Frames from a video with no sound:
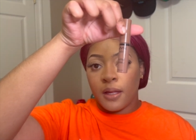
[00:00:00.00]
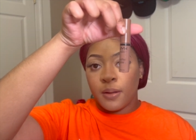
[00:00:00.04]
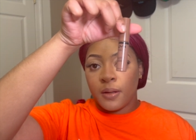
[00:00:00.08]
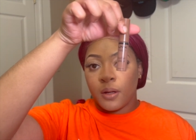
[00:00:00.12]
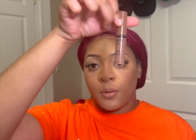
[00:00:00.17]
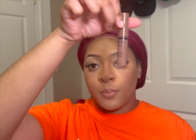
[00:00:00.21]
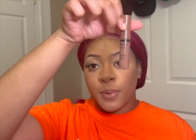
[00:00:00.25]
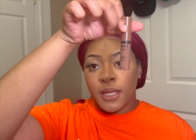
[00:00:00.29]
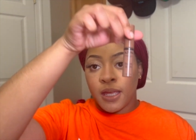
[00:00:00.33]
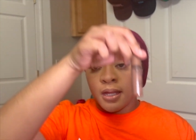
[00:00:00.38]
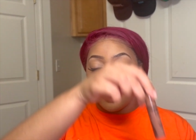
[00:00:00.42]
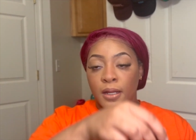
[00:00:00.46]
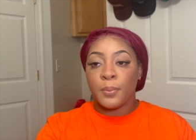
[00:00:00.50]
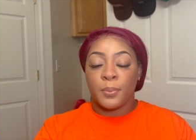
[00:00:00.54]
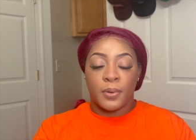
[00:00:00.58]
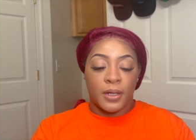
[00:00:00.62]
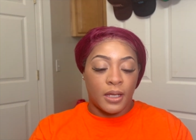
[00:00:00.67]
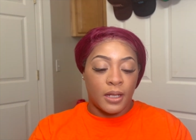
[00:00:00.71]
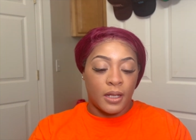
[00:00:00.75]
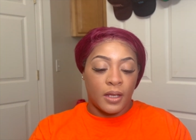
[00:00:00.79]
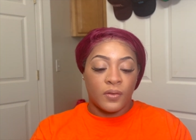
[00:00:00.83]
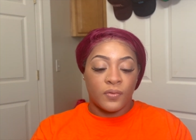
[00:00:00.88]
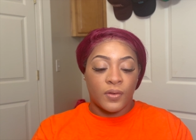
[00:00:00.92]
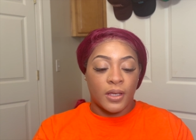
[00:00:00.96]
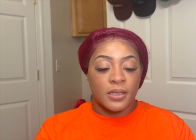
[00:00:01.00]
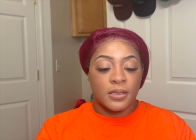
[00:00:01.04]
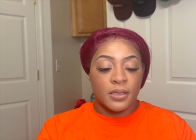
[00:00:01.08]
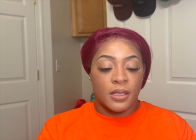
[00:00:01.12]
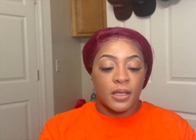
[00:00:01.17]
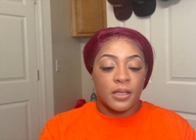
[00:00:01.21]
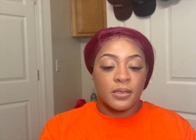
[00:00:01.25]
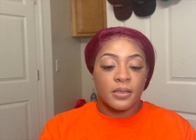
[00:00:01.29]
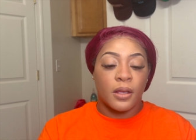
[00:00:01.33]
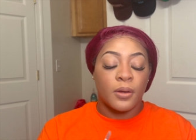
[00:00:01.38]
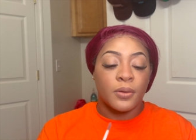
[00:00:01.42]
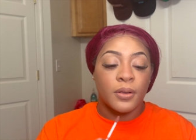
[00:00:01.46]
And lastly, for
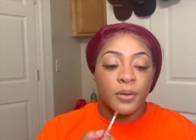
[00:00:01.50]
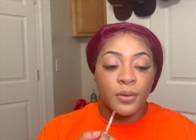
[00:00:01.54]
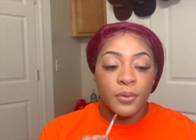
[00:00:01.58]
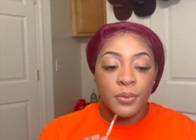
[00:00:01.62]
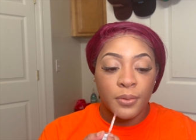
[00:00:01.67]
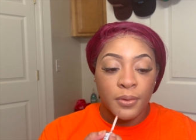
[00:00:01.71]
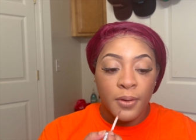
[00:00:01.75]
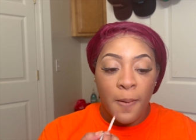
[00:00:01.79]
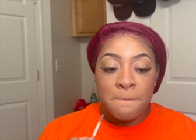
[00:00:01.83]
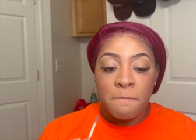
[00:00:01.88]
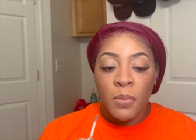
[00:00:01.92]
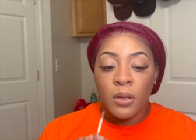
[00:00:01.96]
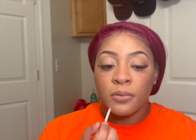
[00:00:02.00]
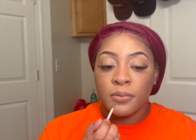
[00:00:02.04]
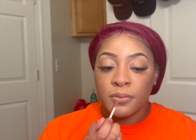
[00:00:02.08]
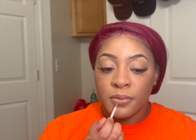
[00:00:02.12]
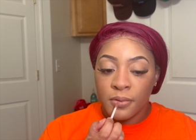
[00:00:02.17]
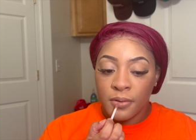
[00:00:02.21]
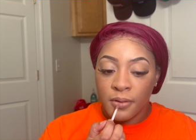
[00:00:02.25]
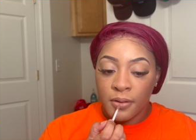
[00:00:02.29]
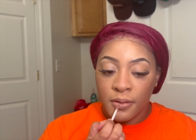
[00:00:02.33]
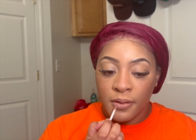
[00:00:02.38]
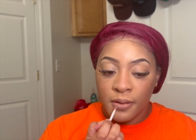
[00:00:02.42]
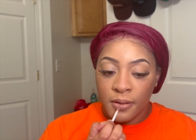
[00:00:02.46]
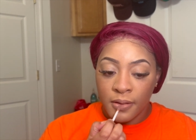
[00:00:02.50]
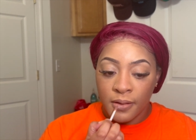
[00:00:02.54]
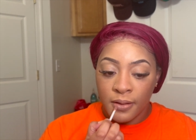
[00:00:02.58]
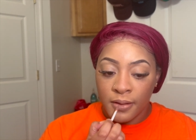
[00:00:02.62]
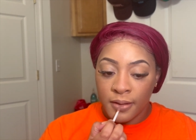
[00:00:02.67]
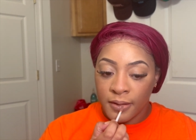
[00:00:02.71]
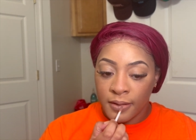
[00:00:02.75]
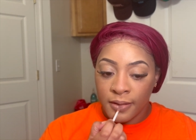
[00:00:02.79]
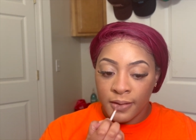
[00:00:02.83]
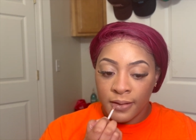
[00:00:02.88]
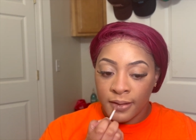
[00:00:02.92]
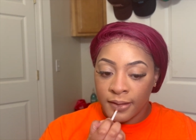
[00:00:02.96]
gloss, I'm going in with the
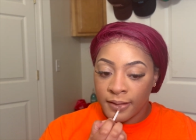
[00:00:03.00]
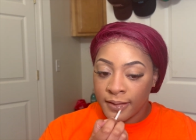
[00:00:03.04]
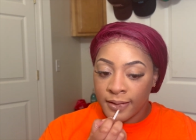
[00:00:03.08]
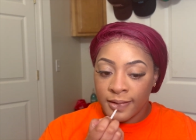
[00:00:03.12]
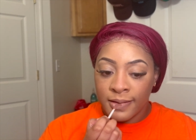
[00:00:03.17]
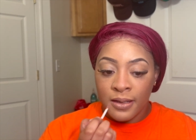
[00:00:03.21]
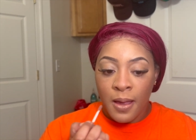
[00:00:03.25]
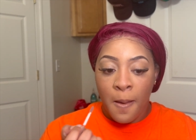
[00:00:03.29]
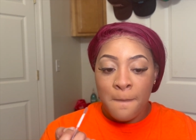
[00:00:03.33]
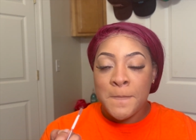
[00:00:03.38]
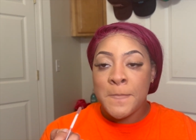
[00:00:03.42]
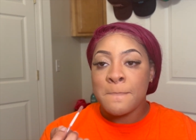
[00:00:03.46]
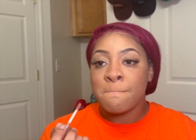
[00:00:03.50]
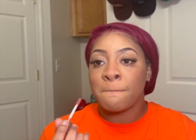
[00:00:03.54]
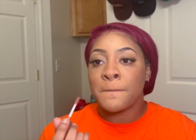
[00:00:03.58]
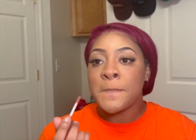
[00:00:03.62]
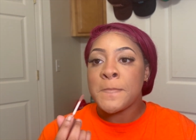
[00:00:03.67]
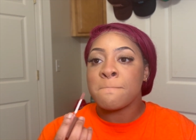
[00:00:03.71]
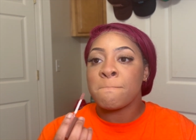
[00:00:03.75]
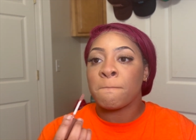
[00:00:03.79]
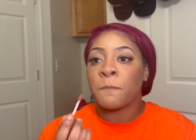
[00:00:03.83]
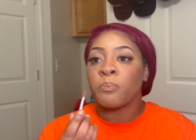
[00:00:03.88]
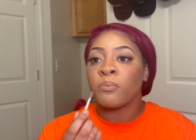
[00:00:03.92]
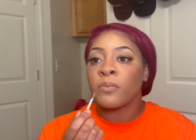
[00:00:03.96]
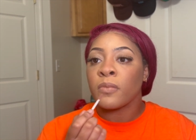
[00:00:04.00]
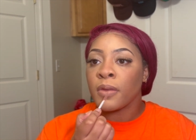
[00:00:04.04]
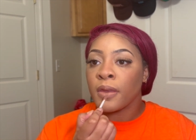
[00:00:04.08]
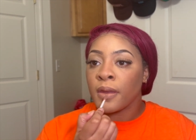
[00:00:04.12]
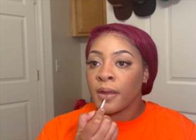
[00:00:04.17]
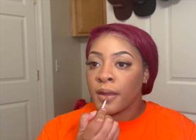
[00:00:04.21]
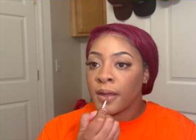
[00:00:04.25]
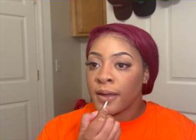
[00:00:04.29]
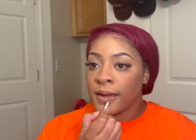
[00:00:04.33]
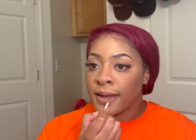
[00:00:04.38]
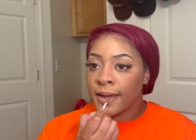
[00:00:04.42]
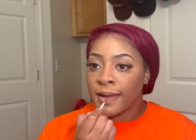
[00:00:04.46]
NYX Butter Gloss in
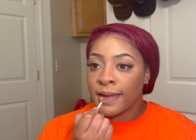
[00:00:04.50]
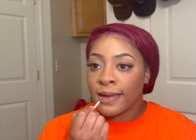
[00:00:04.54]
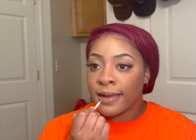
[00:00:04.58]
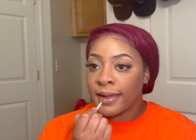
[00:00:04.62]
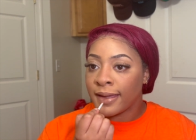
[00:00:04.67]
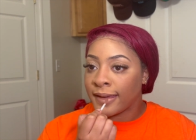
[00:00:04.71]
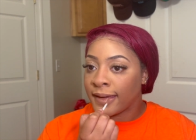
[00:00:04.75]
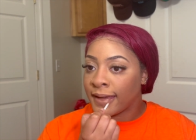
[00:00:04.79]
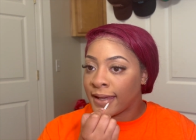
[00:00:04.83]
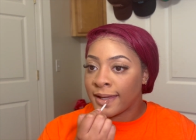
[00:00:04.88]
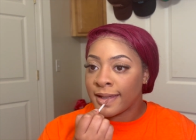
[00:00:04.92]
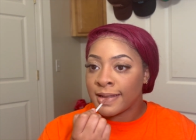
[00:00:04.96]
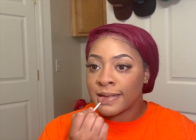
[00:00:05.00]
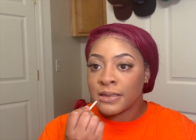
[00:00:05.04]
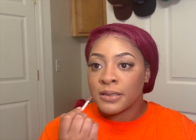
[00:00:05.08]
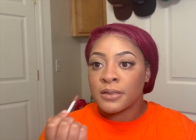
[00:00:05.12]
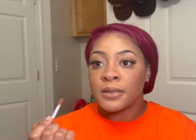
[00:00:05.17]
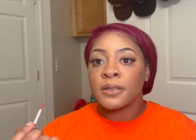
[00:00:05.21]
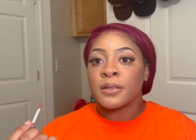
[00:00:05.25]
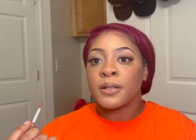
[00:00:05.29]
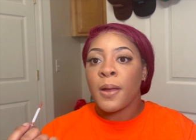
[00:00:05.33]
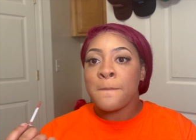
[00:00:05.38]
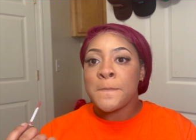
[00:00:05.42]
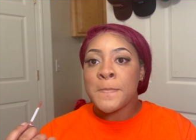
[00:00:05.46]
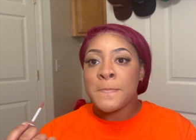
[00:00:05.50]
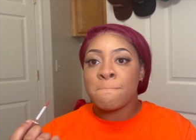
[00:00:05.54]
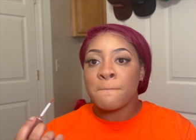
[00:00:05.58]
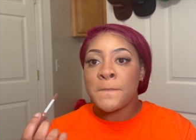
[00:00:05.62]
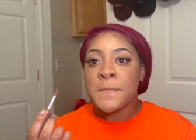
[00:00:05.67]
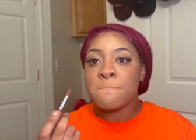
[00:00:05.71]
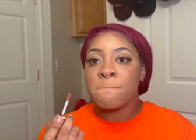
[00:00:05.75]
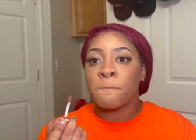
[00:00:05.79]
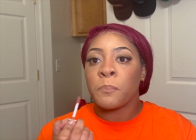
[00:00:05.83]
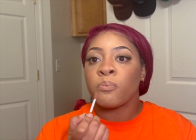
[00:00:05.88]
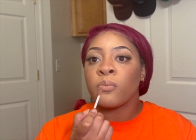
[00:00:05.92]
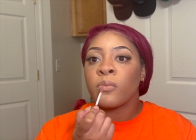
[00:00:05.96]
the shade Cinnamon Roll
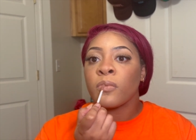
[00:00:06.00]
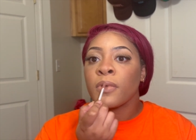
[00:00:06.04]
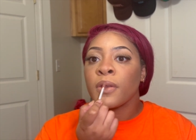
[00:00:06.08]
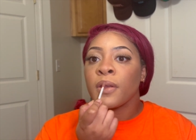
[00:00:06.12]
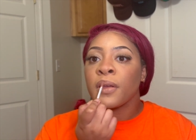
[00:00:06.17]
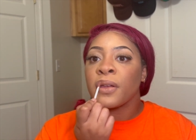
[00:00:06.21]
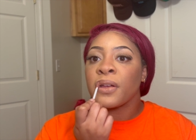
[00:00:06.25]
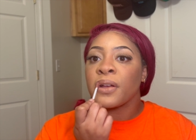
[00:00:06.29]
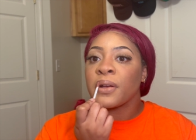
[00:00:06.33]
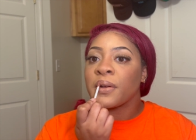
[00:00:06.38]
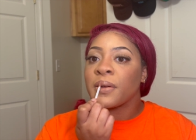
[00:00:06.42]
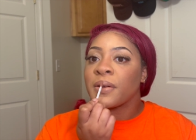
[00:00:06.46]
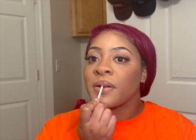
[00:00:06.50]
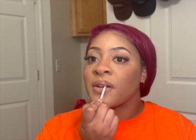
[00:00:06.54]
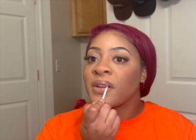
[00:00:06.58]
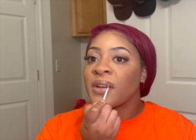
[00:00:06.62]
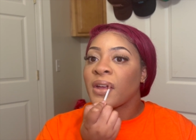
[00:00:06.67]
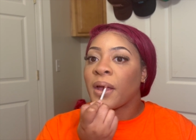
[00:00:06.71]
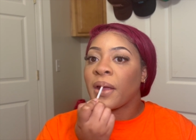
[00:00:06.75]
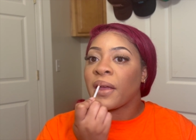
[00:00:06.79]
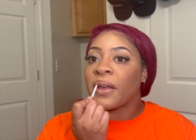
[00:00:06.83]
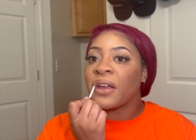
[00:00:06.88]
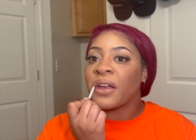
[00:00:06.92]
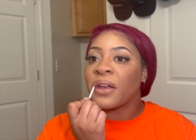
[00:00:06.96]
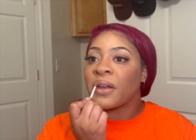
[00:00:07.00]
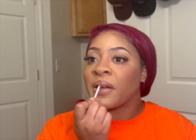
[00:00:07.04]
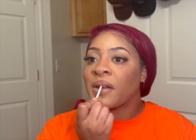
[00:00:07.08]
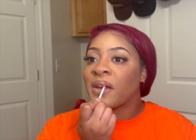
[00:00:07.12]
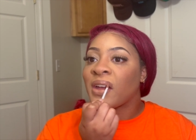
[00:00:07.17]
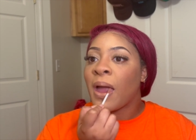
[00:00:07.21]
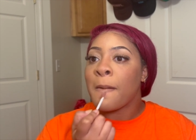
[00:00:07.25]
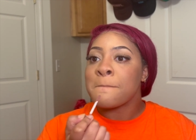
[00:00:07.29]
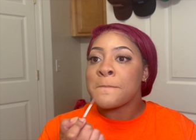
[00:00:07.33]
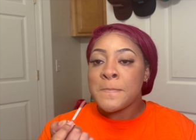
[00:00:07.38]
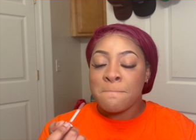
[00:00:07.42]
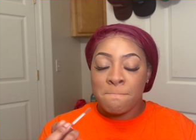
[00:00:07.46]
just to go
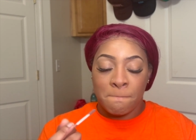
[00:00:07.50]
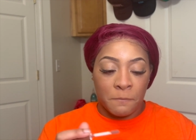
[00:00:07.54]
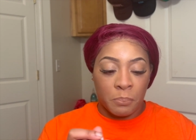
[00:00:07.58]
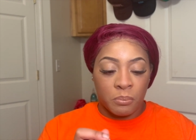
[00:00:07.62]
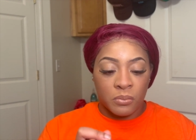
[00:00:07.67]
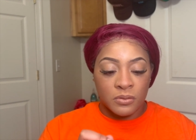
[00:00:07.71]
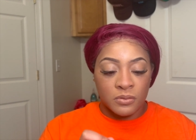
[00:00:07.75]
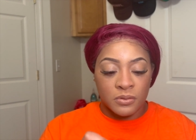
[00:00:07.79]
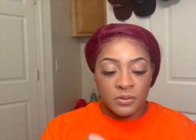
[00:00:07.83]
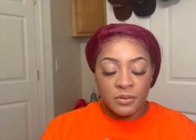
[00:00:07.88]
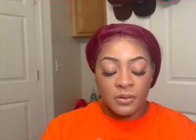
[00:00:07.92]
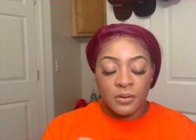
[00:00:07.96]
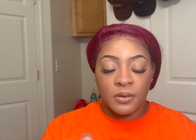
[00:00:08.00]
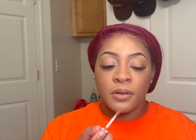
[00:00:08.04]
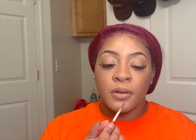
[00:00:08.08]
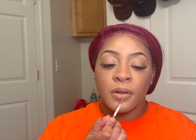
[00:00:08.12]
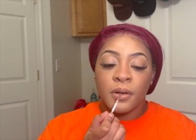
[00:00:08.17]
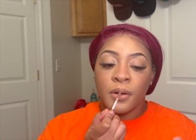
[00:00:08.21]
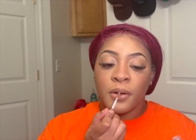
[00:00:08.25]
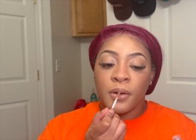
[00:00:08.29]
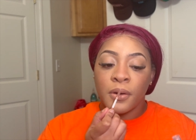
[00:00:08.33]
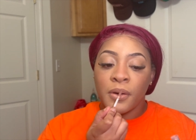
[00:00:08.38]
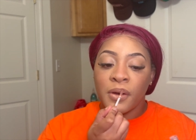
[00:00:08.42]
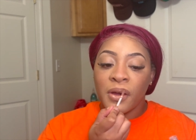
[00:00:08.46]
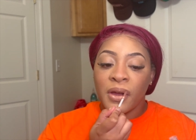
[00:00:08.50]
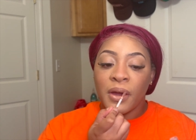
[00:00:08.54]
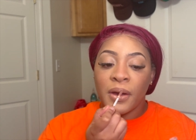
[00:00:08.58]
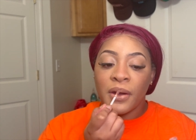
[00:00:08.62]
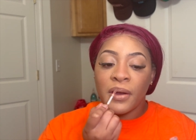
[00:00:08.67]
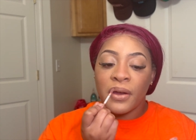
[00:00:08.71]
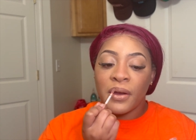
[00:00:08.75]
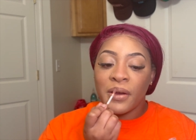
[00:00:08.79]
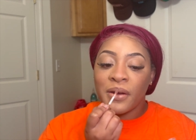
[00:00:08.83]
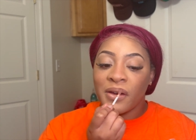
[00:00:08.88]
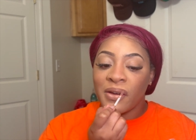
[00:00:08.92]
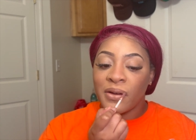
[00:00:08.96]
over it. And y'all, this is the
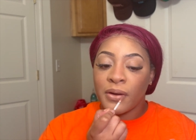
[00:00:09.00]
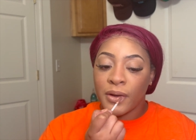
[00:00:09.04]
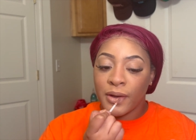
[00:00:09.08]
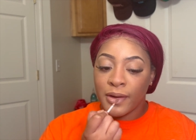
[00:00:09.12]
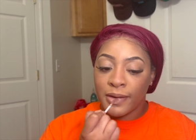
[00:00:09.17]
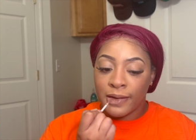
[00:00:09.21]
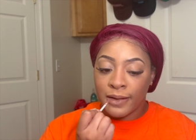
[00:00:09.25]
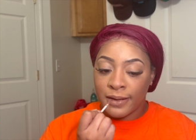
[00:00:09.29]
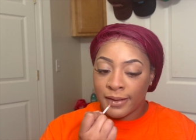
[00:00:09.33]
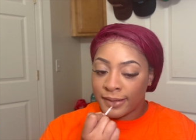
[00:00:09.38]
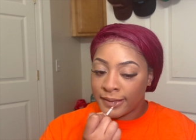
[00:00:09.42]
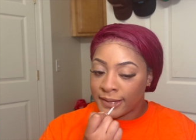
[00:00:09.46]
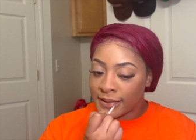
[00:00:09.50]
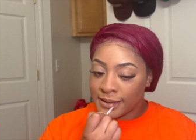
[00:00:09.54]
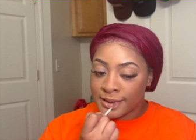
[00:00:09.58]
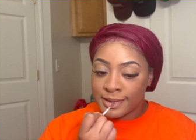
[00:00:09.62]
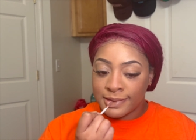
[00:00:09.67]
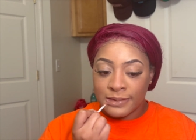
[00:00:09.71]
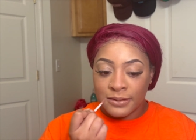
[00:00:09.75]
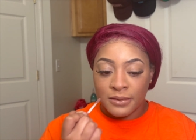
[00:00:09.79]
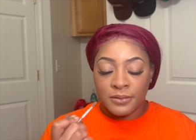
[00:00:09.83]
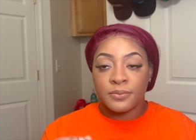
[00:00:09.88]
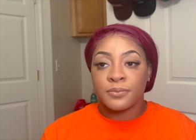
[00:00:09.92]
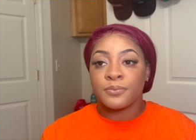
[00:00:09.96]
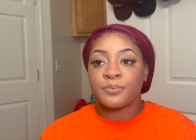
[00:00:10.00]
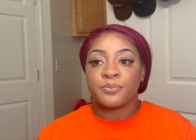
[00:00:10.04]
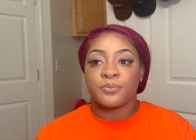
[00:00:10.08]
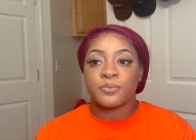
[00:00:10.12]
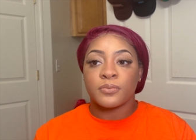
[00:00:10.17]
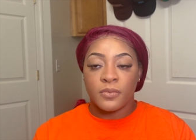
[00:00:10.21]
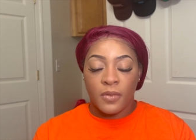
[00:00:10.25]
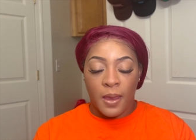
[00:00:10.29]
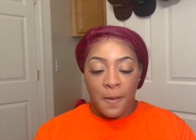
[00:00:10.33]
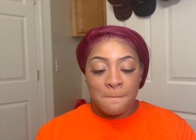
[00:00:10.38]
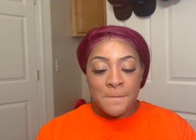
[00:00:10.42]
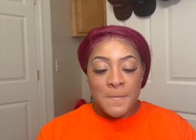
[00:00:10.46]
perfect nude lip
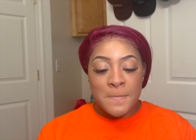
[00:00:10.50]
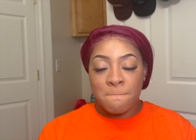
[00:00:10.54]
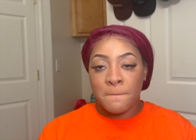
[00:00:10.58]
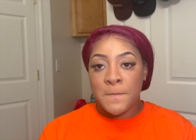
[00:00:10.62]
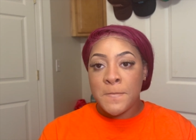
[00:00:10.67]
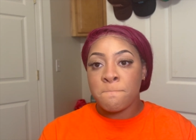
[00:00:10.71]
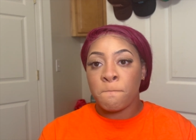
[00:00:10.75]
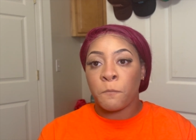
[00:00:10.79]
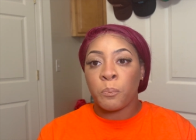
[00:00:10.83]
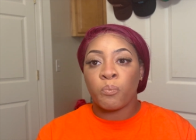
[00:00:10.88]
combo.